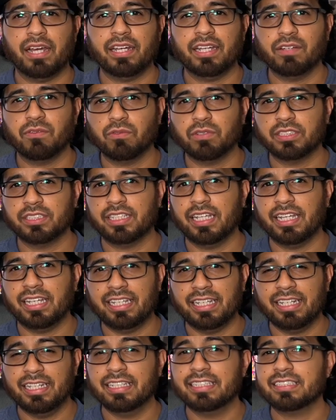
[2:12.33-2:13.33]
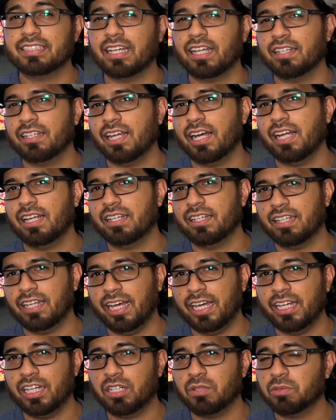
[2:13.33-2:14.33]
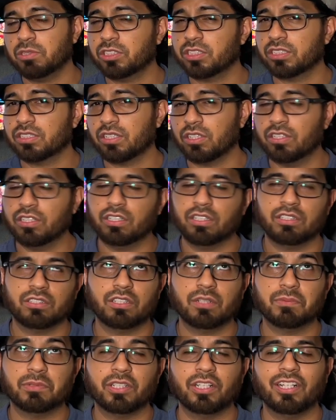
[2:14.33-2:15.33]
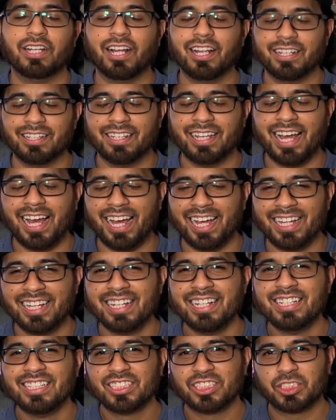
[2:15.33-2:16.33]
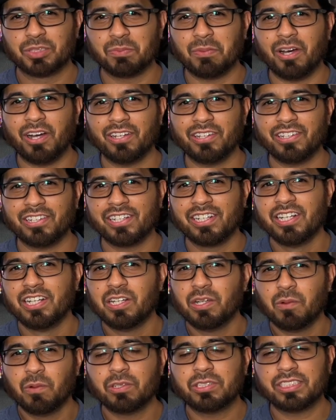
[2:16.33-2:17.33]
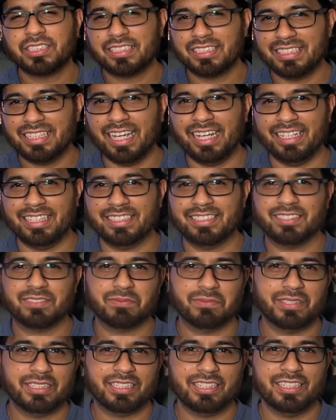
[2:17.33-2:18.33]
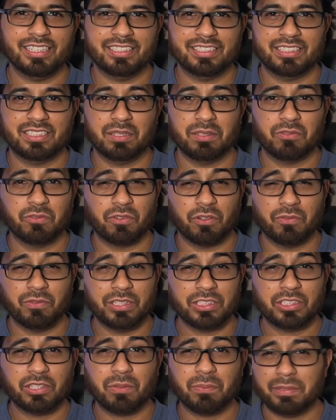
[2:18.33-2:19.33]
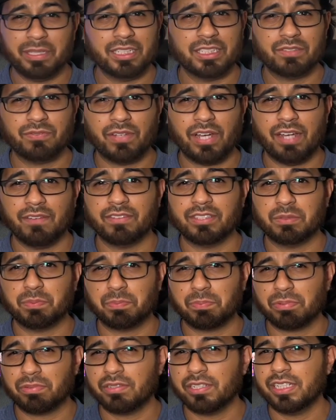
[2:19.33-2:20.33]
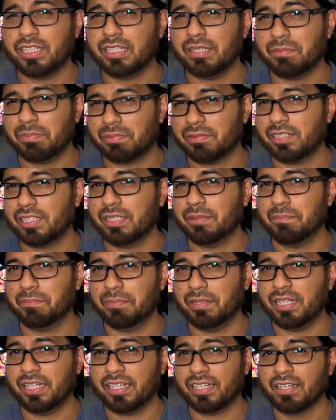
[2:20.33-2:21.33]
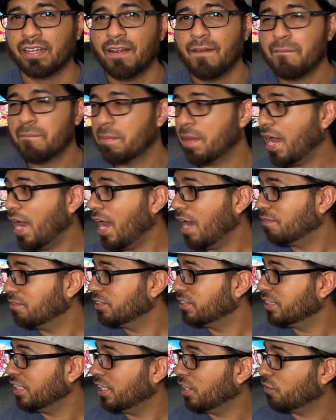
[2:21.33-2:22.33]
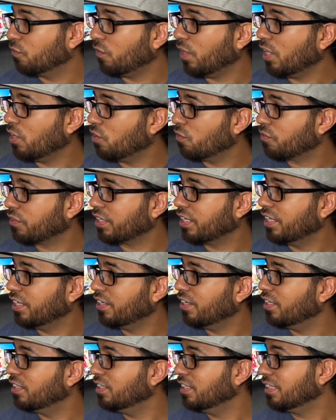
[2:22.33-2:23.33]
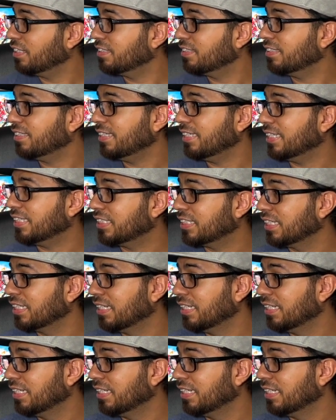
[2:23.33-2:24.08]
it was that it is a lot lighter, a lot smaller, which is nice because the original PS5 is pretty big. I have it sitting right over here, and you can see it's